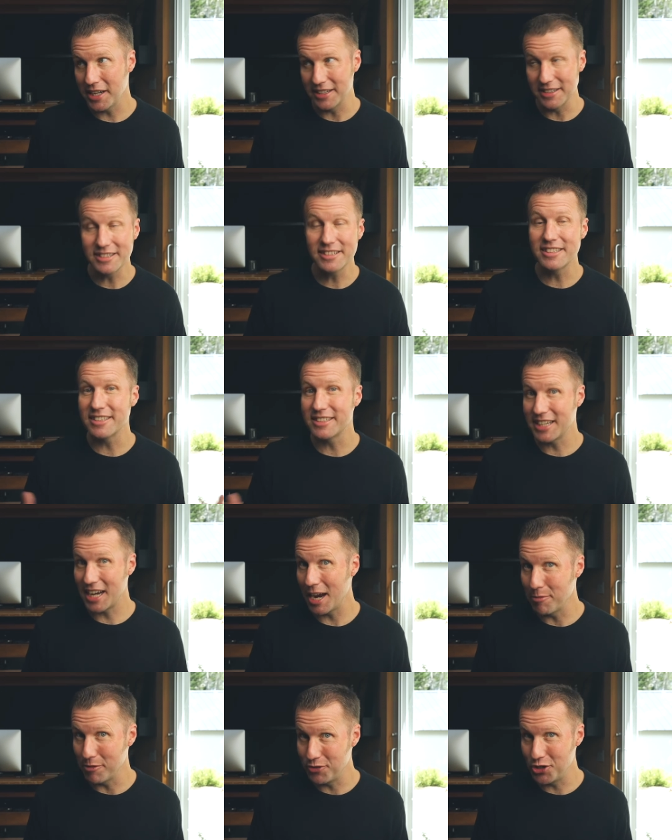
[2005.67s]
and this is a
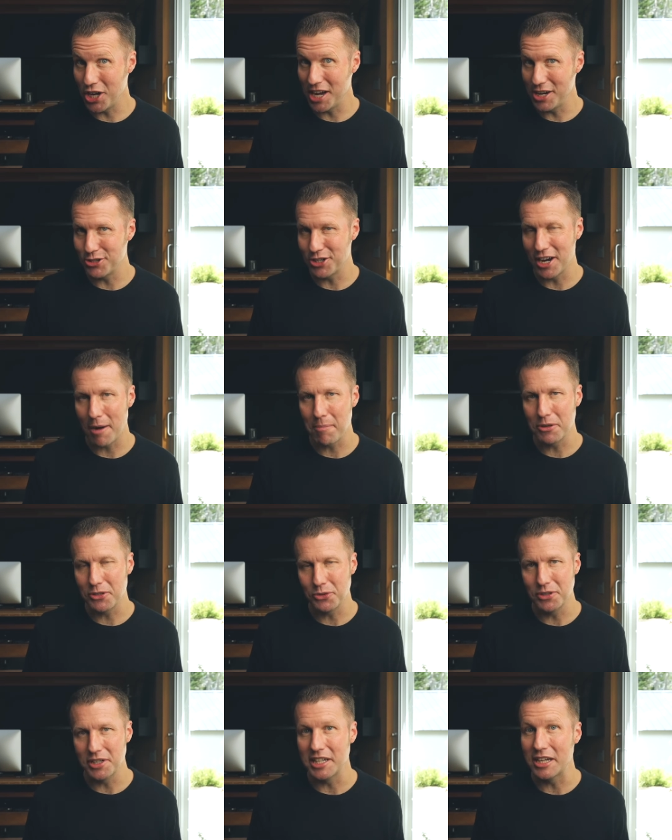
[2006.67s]
time of change and
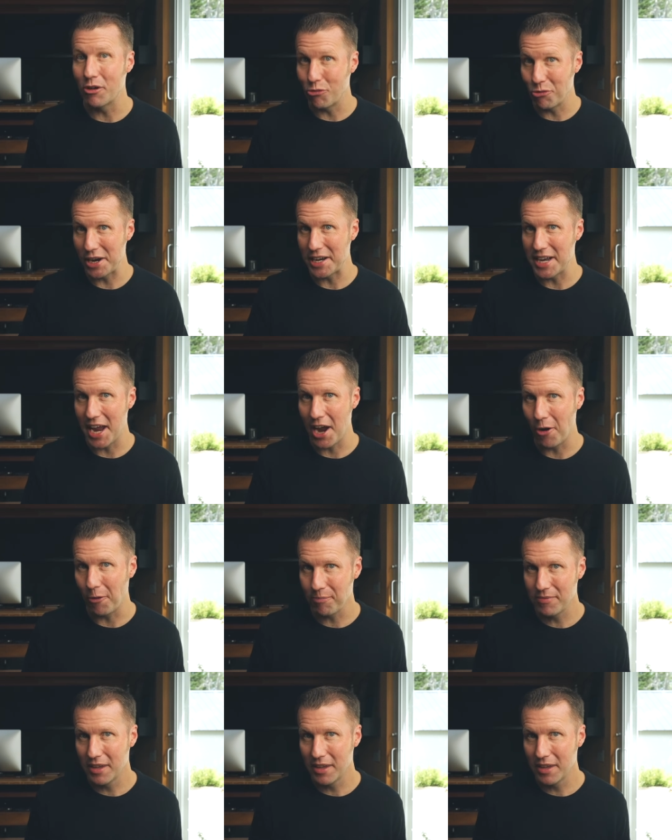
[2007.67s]
opportunity right now.